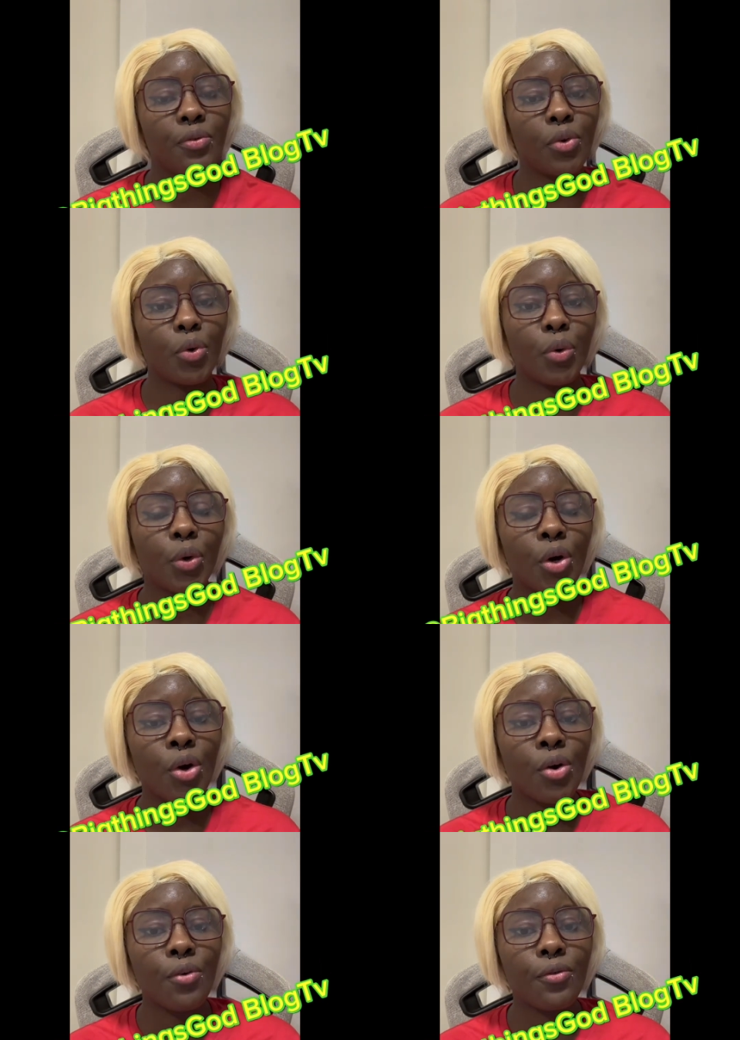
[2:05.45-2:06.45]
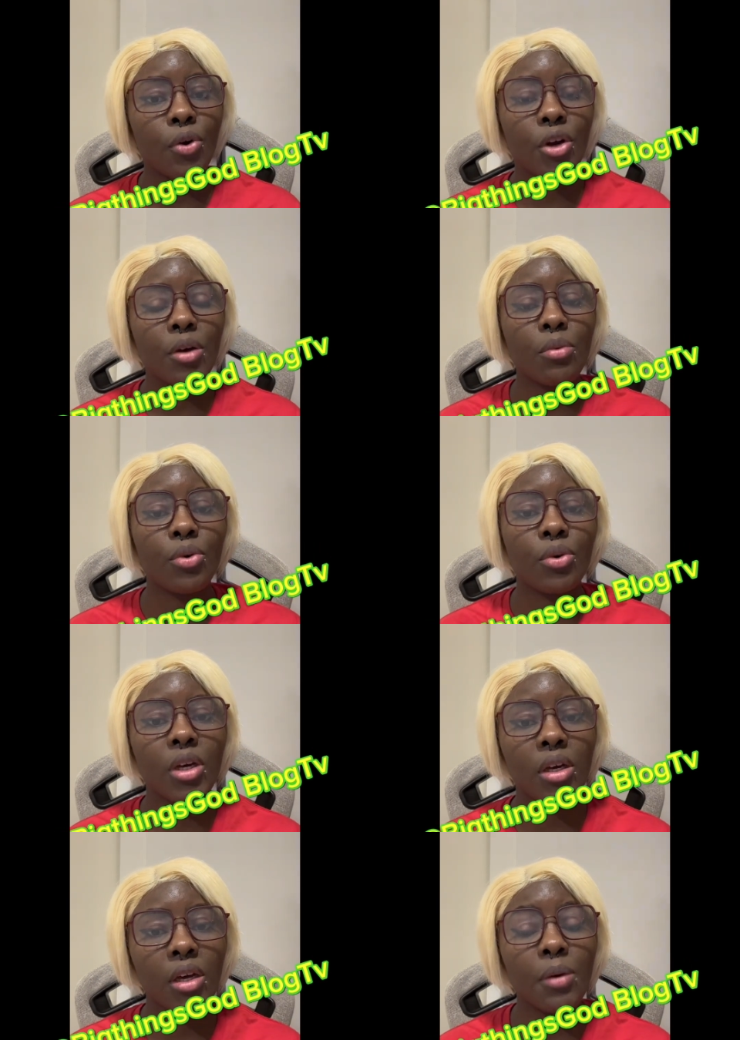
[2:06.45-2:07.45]
Chai!
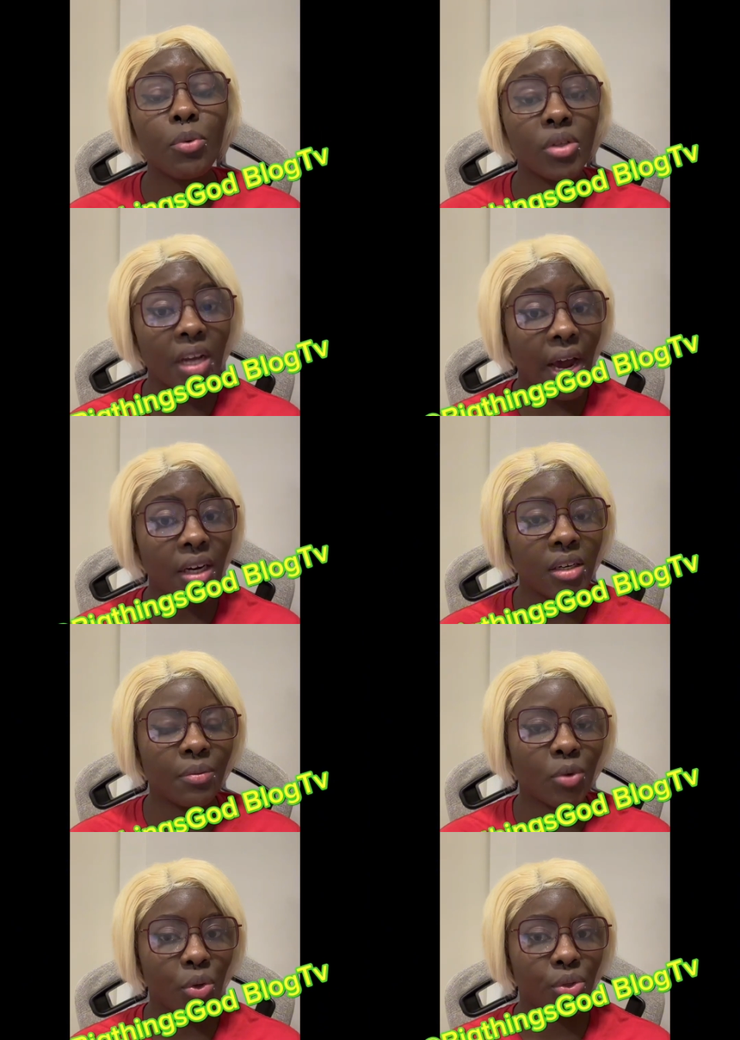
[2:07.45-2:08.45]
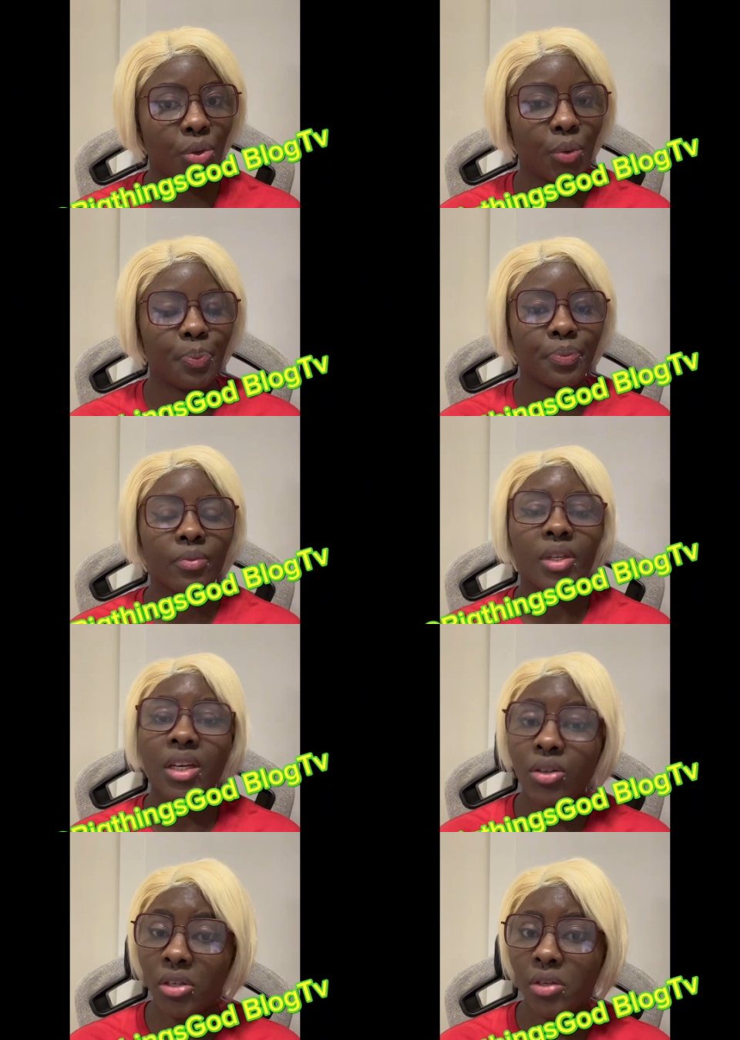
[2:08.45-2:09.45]
Hi! See,
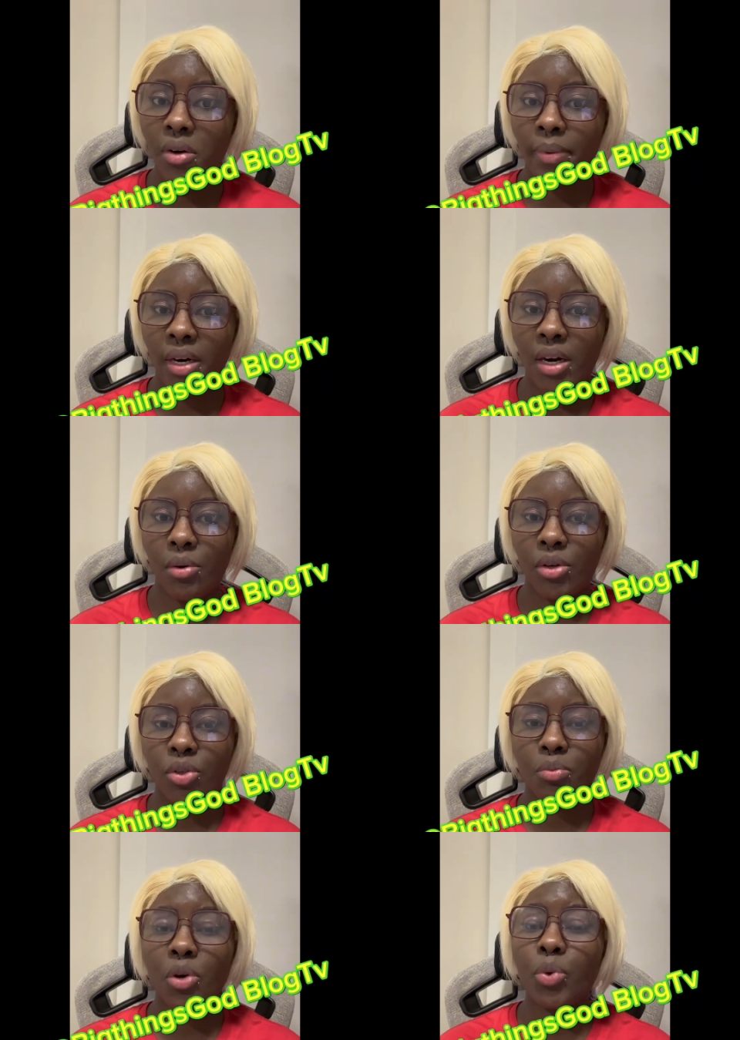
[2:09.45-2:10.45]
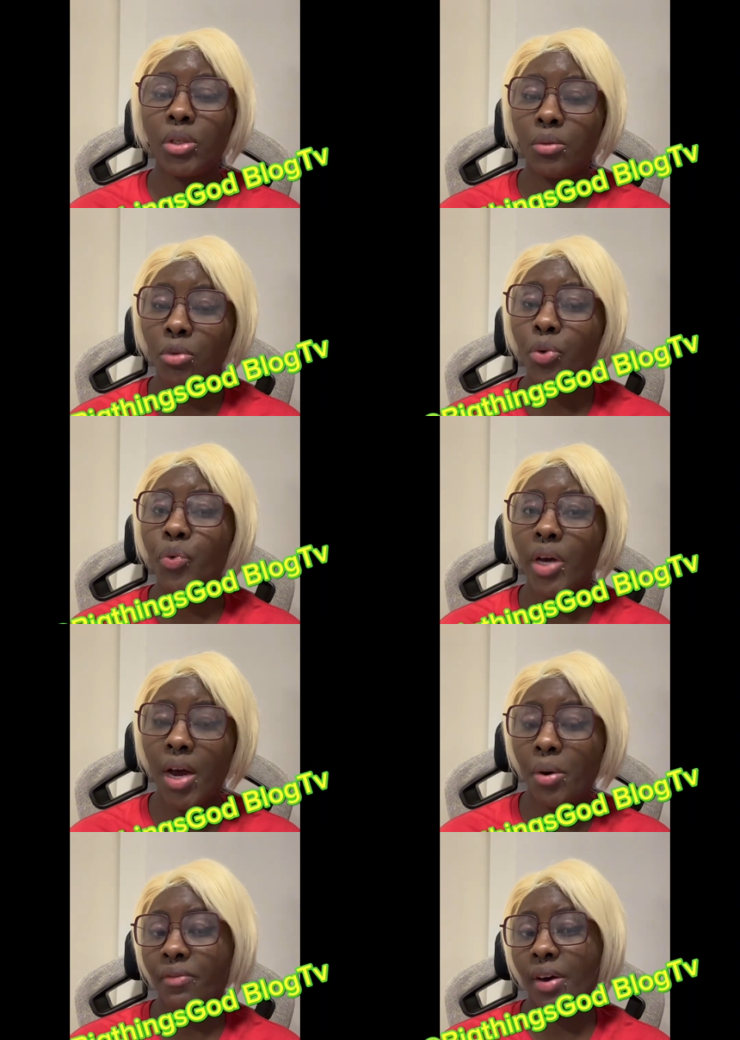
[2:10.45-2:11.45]
this is 21 minutes at the
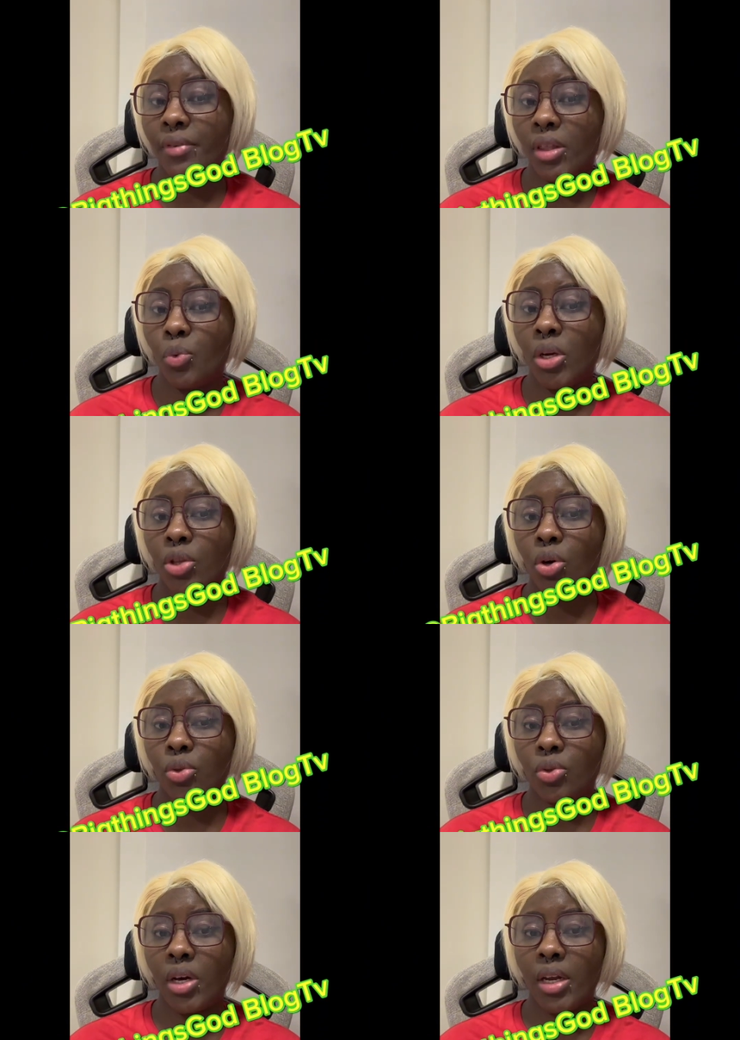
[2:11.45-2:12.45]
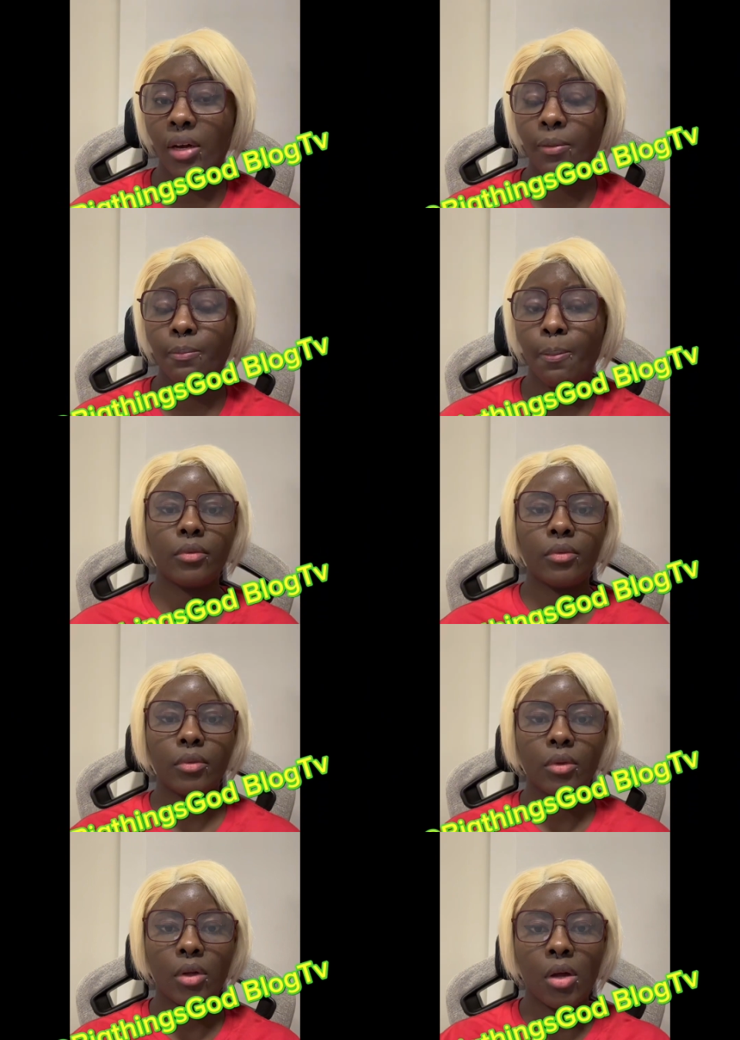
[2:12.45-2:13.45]
time I record this video right now. Now they
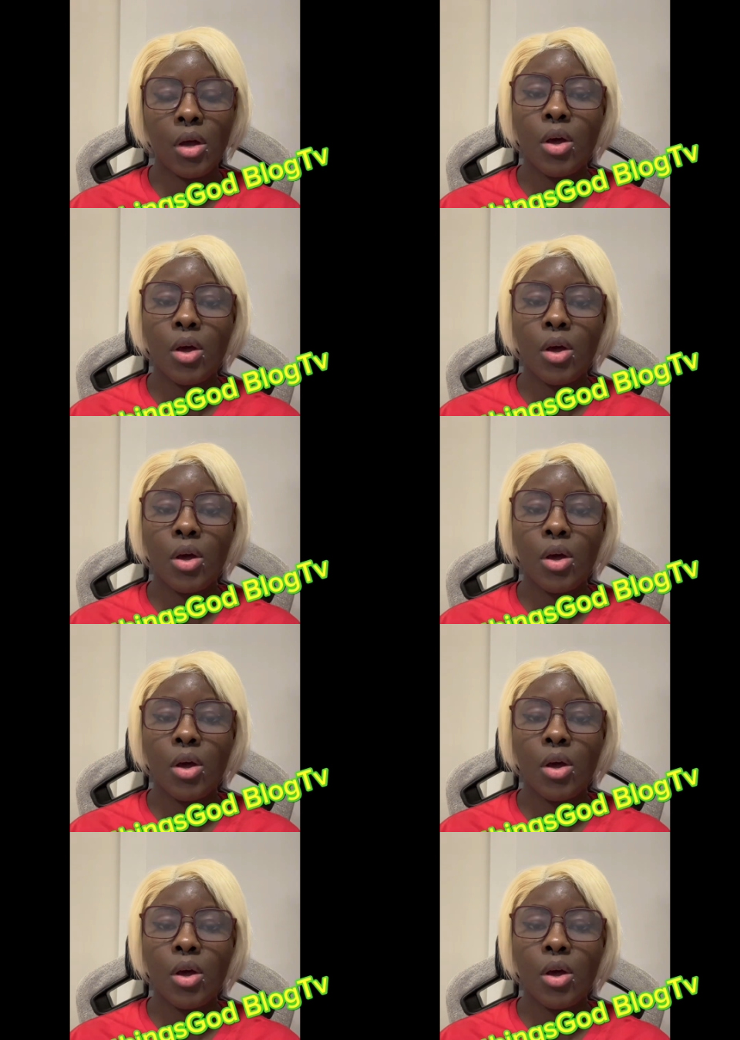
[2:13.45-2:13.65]
post.